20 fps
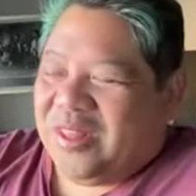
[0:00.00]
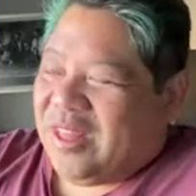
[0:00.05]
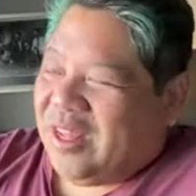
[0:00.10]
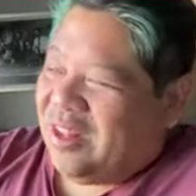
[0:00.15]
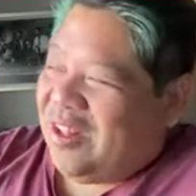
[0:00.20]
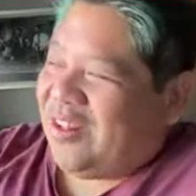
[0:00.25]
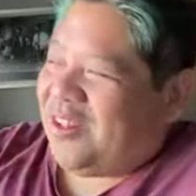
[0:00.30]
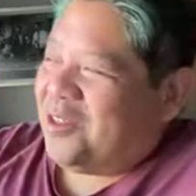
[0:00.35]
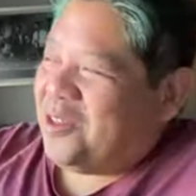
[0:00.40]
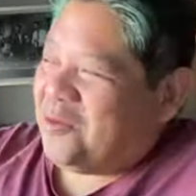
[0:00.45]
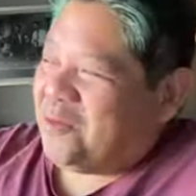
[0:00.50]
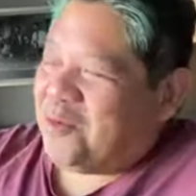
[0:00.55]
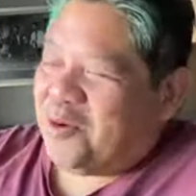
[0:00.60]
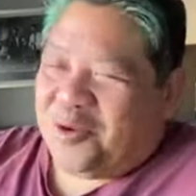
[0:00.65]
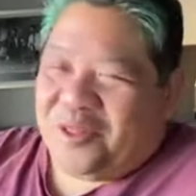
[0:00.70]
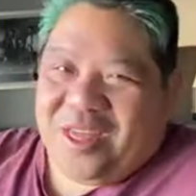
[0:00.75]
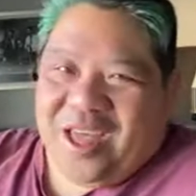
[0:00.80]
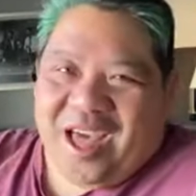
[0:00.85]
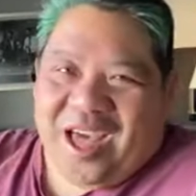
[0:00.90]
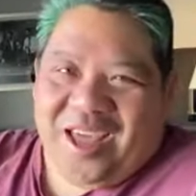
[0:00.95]
And then this other
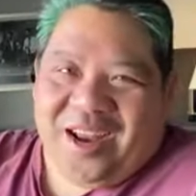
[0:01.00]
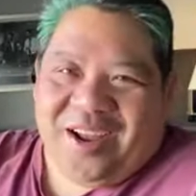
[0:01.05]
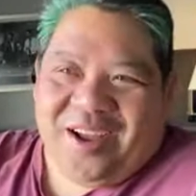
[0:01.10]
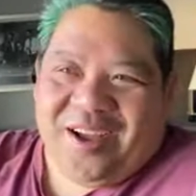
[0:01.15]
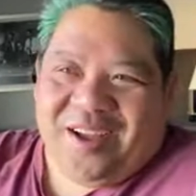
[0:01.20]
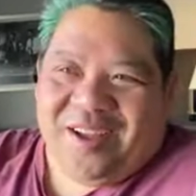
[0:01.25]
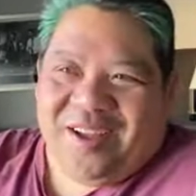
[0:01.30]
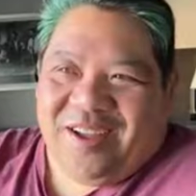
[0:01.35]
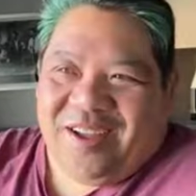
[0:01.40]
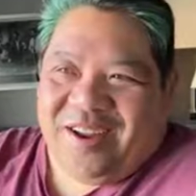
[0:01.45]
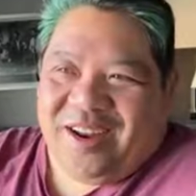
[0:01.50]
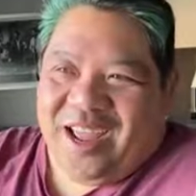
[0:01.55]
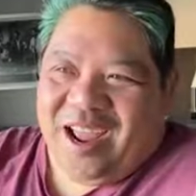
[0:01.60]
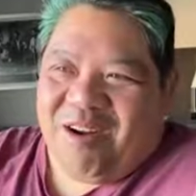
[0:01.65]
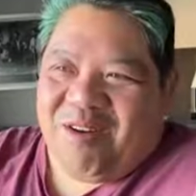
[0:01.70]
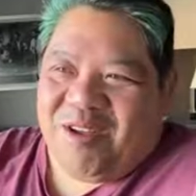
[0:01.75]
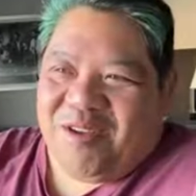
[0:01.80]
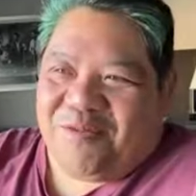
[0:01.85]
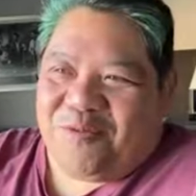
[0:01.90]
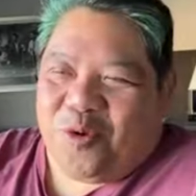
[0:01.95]
booth had an
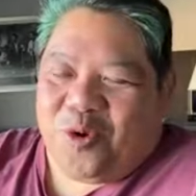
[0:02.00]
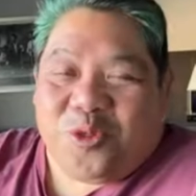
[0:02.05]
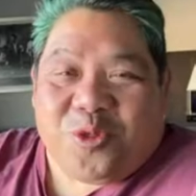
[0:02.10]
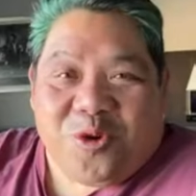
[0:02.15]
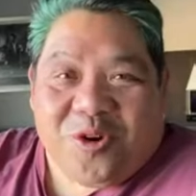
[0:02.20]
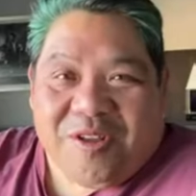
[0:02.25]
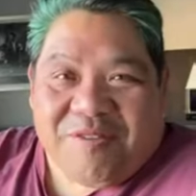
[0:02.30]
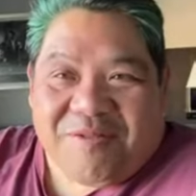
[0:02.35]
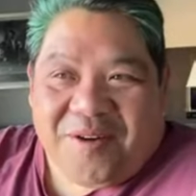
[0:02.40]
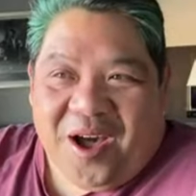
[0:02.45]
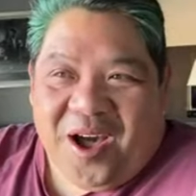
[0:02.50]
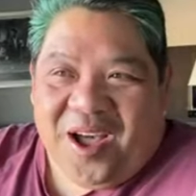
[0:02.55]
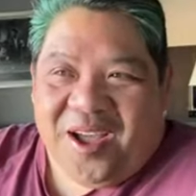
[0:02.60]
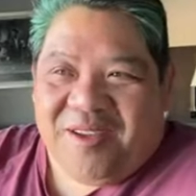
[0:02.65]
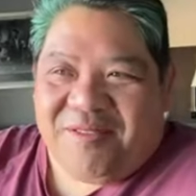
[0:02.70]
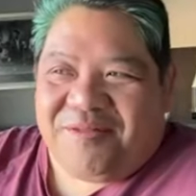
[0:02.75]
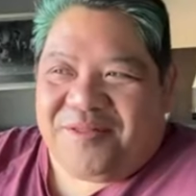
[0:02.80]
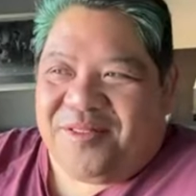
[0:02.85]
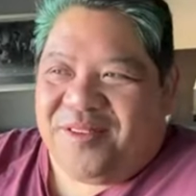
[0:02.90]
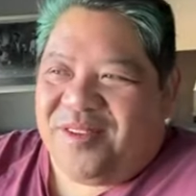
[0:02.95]
Arri
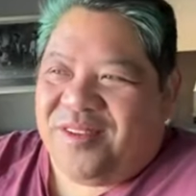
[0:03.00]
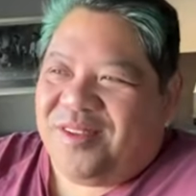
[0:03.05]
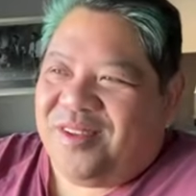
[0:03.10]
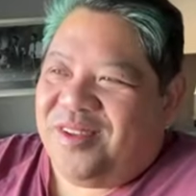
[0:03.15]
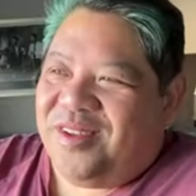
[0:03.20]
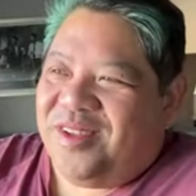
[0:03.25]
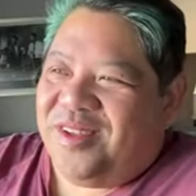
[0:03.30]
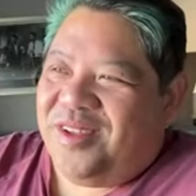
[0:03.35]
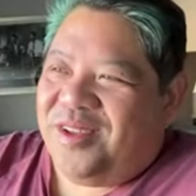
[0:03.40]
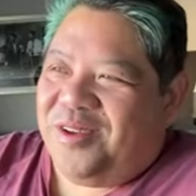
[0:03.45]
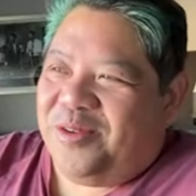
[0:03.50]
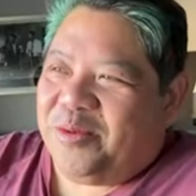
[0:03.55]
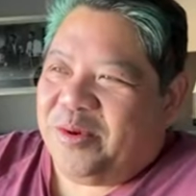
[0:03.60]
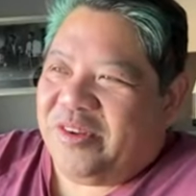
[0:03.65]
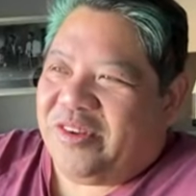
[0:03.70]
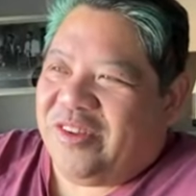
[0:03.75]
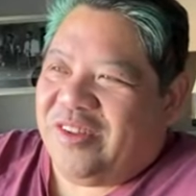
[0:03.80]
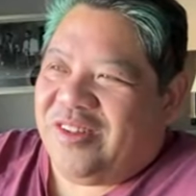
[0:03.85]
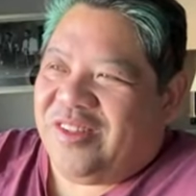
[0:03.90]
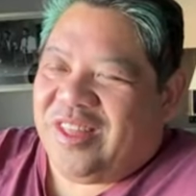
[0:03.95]
435,
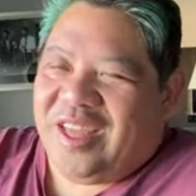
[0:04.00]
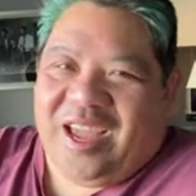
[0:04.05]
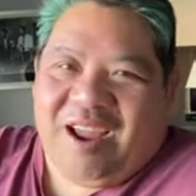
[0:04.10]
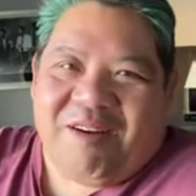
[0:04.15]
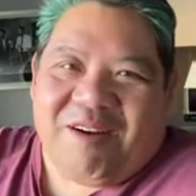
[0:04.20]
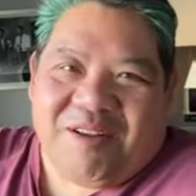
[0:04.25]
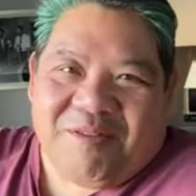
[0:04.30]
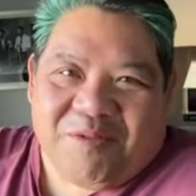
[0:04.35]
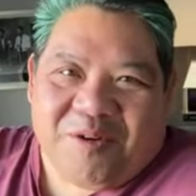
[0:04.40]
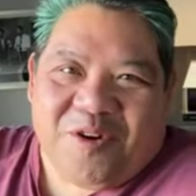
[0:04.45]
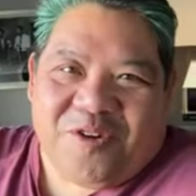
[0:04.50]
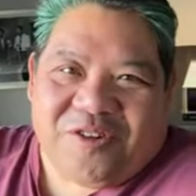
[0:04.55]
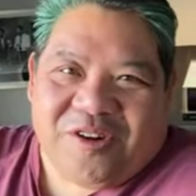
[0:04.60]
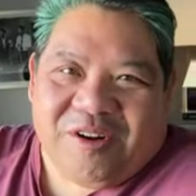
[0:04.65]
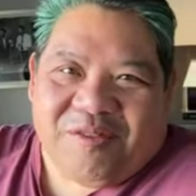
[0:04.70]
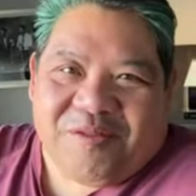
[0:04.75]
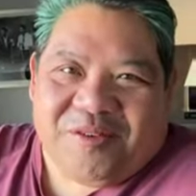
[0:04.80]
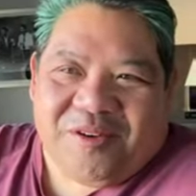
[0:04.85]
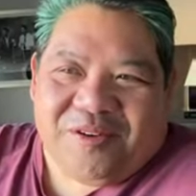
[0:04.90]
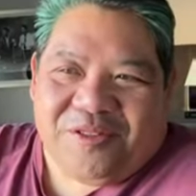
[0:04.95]
which is the Arri
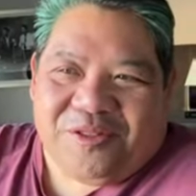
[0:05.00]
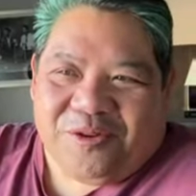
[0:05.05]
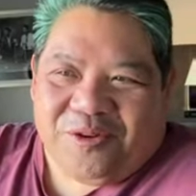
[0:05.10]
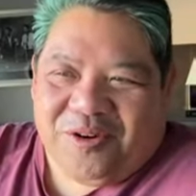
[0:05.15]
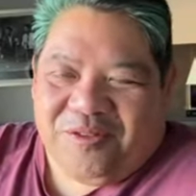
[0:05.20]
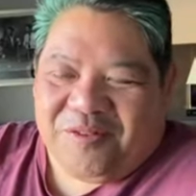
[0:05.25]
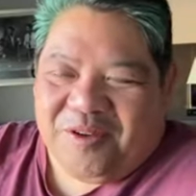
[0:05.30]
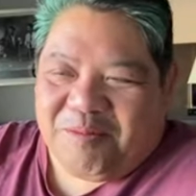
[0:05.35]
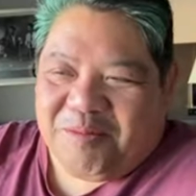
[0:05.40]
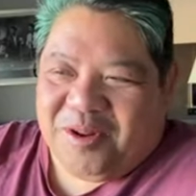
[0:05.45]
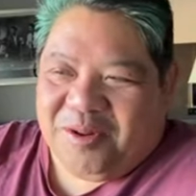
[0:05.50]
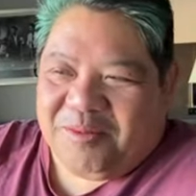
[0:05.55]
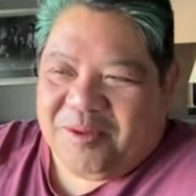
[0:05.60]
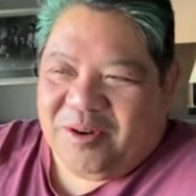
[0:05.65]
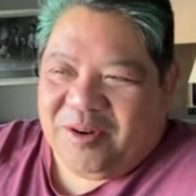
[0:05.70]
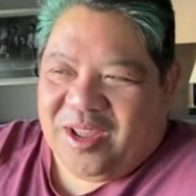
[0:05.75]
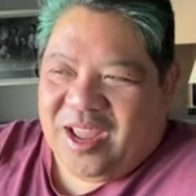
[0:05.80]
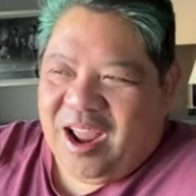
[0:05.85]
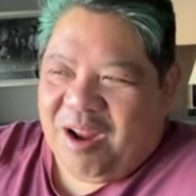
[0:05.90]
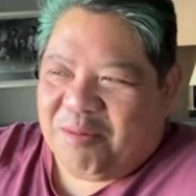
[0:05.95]
version of a
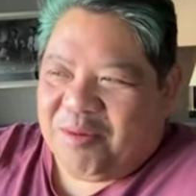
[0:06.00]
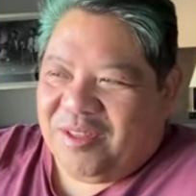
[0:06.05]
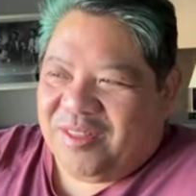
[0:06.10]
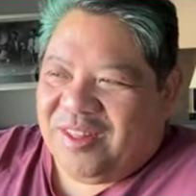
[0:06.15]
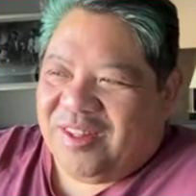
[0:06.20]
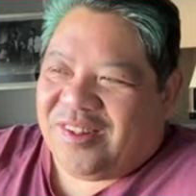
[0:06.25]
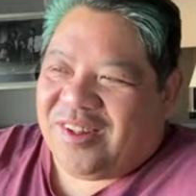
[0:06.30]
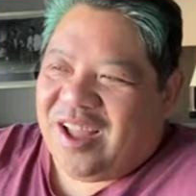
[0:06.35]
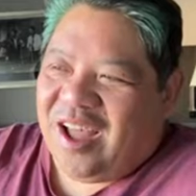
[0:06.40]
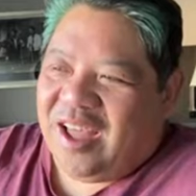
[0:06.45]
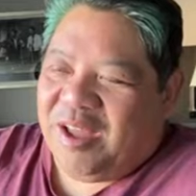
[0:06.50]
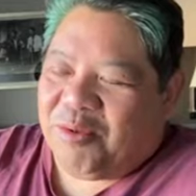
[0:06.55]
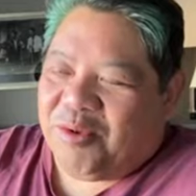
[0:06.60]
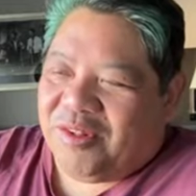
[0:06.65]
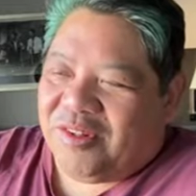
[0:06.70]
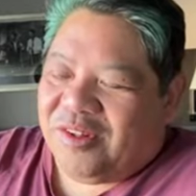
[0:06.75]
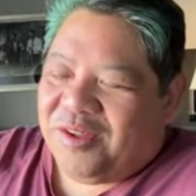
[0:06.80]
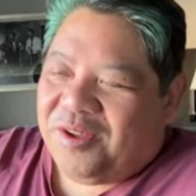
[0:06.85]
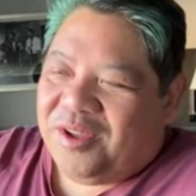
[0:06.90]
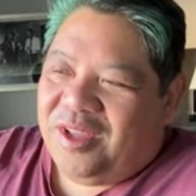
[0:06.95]
35mm camera. And this guy
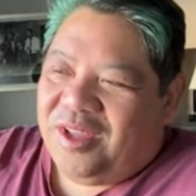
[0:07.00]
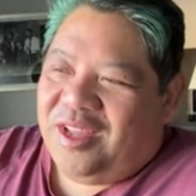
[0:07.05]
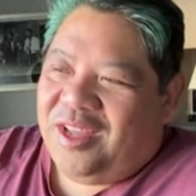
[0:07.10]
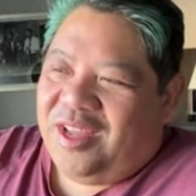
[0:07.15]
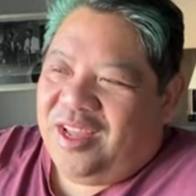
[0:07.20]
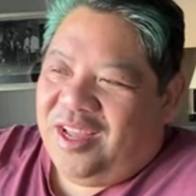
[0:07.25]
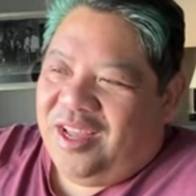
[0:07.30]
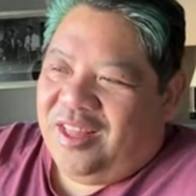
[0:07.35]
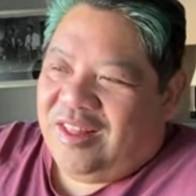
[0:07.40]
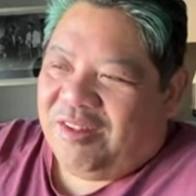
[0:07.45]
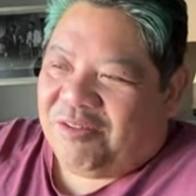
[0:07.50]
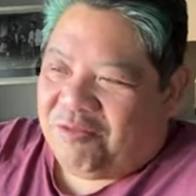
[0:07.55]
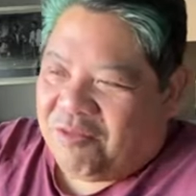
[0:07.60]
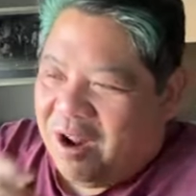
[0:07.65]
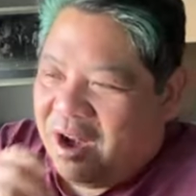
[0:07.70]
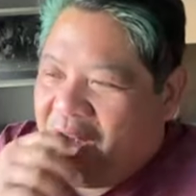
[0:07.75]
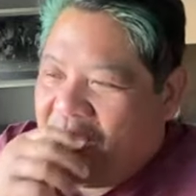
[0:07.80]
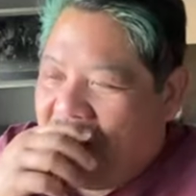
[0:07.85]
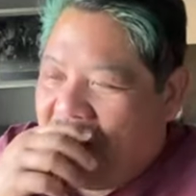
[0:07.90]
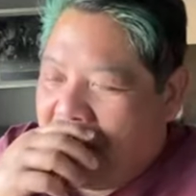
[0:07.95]
was, this
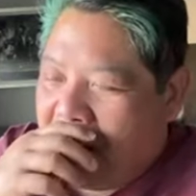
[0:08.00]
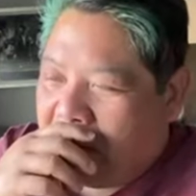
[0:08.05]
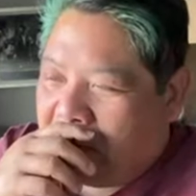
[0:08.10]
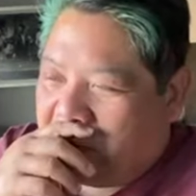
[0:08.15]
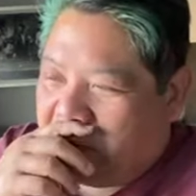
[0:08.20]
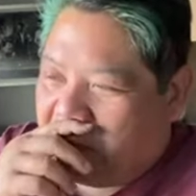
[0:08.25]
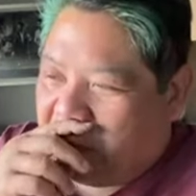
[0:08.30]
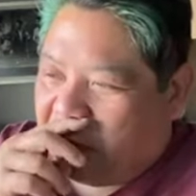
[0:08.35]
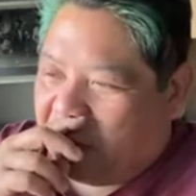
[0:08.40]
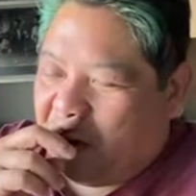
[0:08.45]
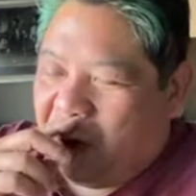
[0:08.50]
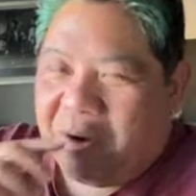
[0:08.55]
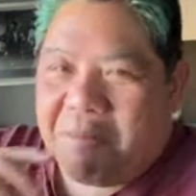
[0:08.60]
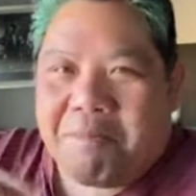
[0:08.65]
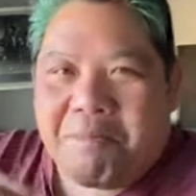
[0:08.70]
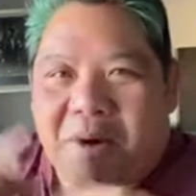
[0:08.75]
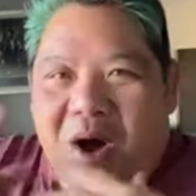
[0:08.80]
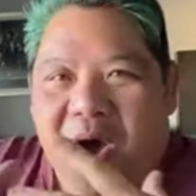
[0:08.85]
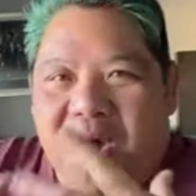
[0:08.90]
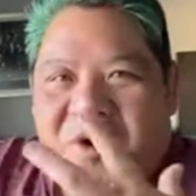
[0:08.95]
rental house was trying
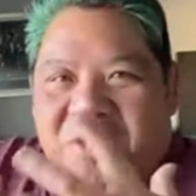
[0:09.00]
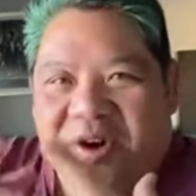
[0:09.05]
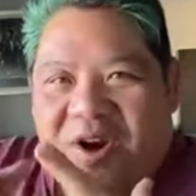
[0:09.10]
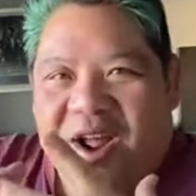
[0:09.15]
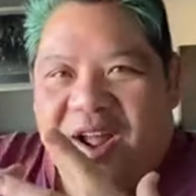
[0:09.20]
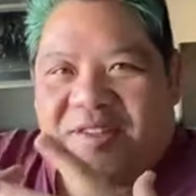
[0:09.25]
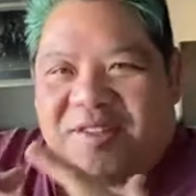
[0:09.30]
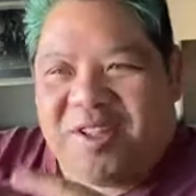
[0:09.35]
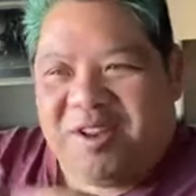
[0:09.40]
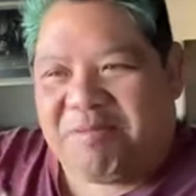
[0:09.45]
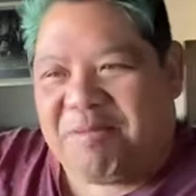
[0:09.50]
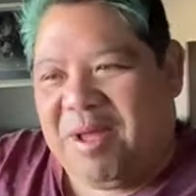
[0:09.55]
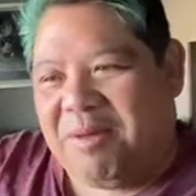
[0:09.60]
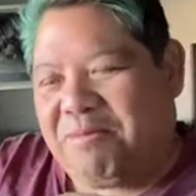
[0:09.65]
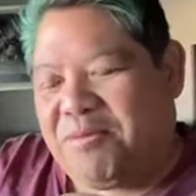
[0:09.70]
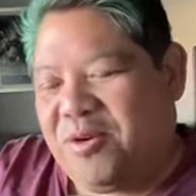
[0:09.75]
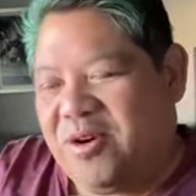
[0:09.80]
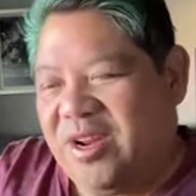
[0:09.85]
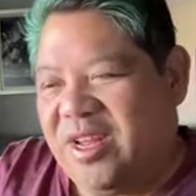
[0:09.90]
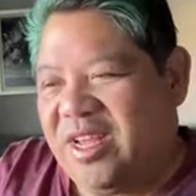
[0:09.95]
to modernize it by
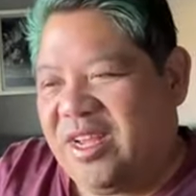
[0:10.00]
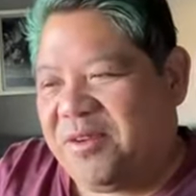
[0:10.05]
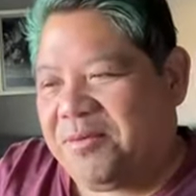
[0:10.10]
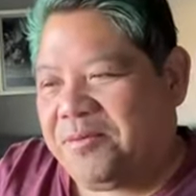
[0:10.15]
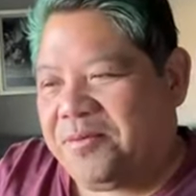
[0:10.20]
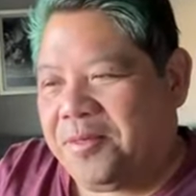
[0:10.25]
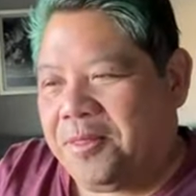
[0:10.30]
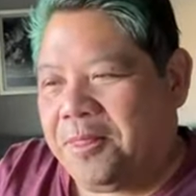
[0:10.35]
putting,